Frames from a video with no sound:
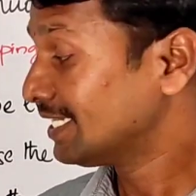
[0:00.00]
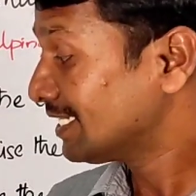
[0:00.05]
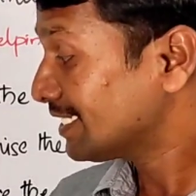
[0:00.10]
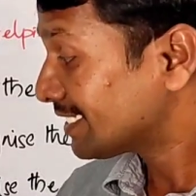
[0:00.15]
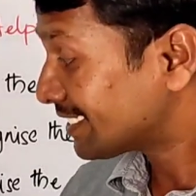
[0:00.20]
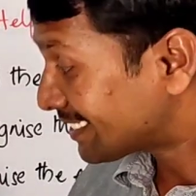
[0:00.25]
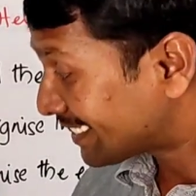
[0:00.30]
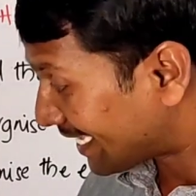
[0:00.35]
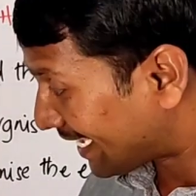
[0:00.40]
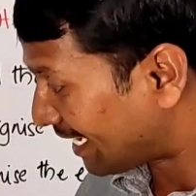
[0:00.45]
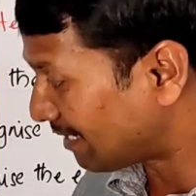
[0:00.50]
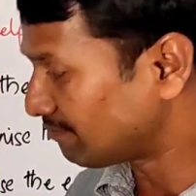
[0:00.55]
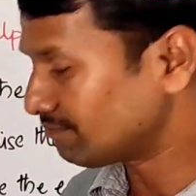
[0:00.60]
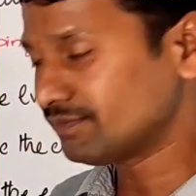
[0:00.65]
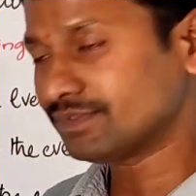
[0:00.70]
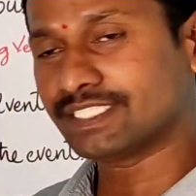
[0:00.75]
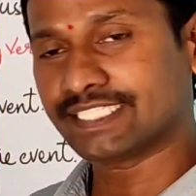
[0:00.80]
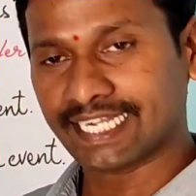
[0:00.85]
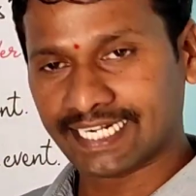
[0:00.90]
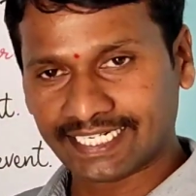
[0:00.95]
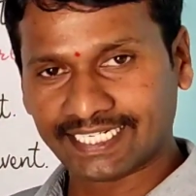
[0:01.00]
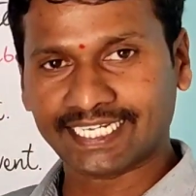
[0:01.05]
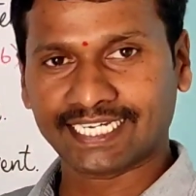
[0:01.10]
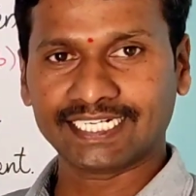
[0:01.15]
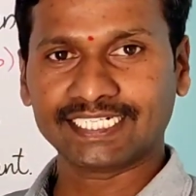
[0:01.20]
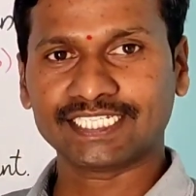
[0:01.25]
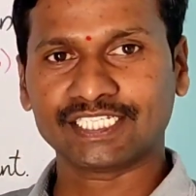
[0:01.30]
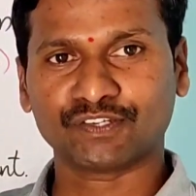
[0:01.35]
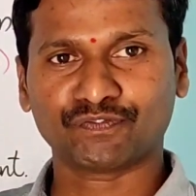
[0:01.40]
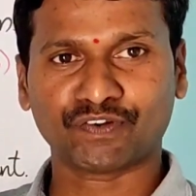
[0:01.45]
Same
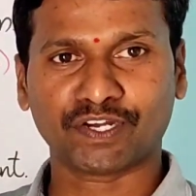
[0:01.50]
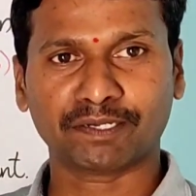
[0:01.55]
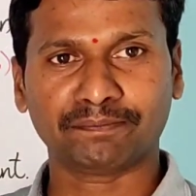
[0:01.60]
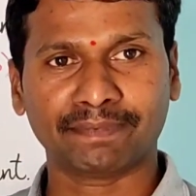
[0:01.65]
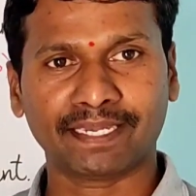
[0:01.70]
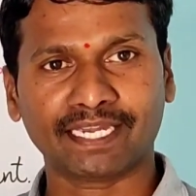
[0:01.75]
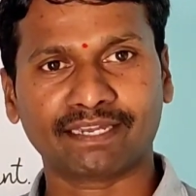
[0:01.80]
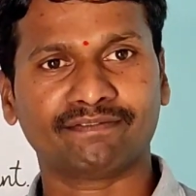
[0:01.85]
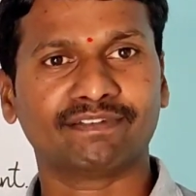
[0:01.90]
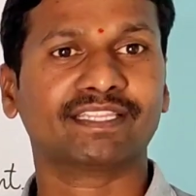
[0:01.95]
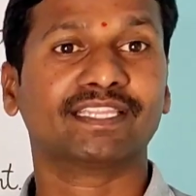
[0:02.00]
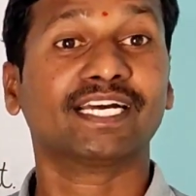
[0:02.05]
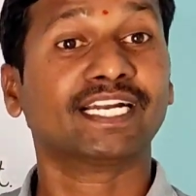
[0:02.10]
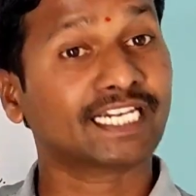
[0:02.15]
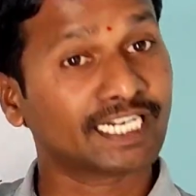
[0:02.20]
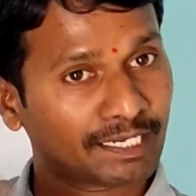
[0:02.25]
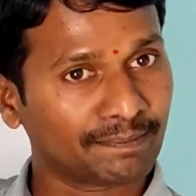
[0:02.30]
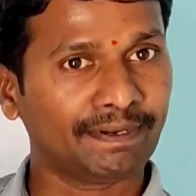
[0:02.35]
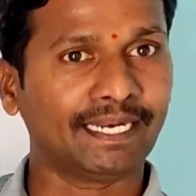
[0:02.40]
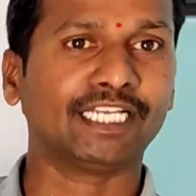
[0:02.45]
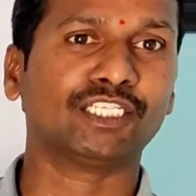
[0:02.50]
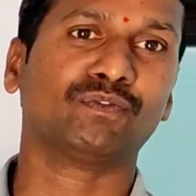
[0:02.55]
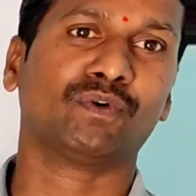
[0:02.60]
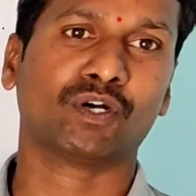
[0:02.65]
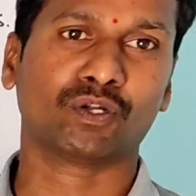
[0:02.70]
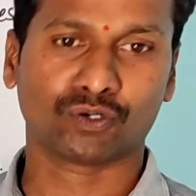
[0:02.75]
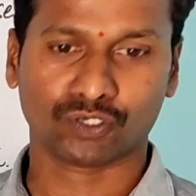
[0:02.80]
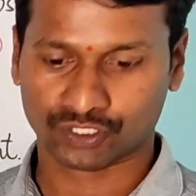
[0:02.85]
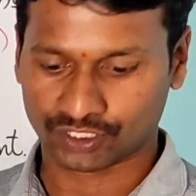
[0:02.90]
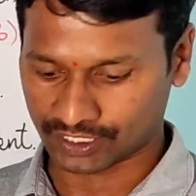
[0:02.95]
sentence if I make with the WH
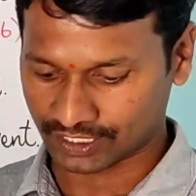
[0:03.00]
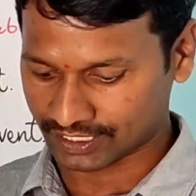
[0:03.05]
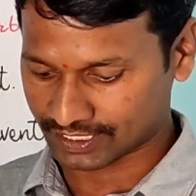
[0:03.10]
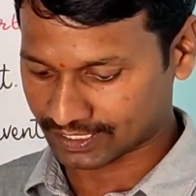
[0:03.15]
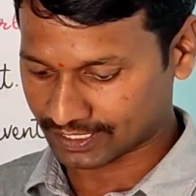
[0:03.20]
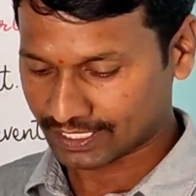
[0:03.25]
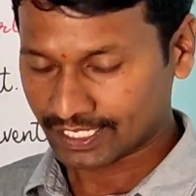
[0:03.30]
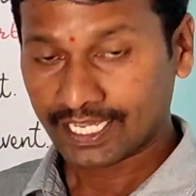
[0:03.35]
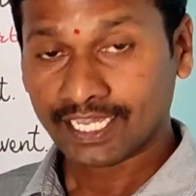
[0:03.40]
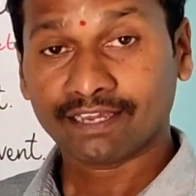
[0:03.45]
word questions.